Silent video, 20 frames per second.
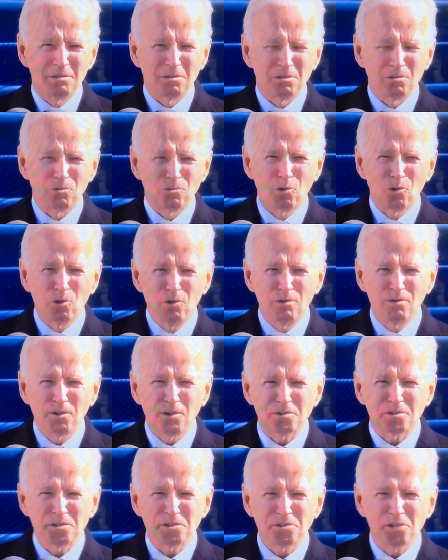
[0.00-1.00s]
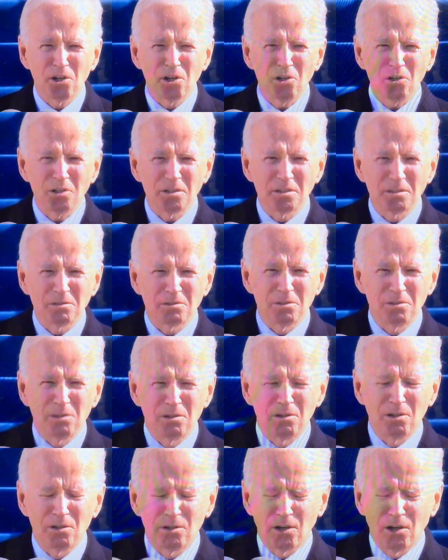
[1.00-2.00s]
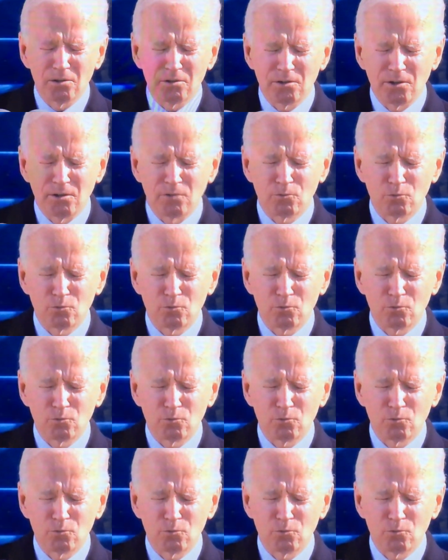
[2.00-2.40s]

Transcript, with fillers: rural versus urban, or, or